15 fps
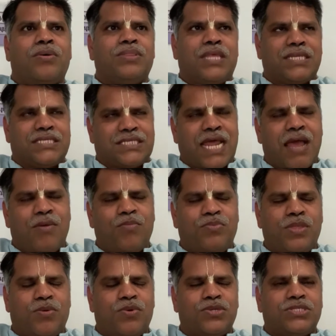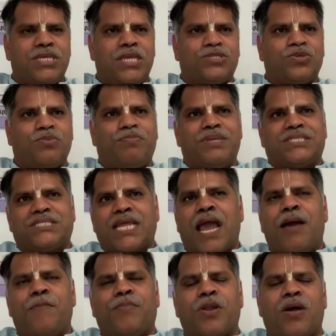the OCI should be
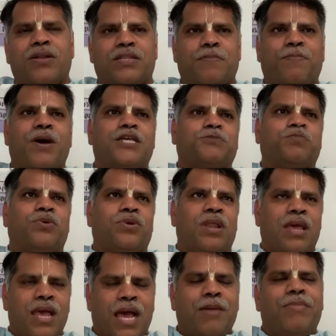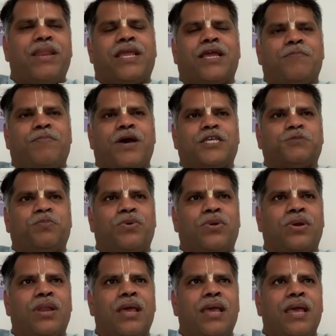stamped on the passport, American
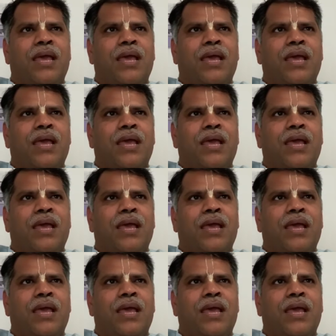passport.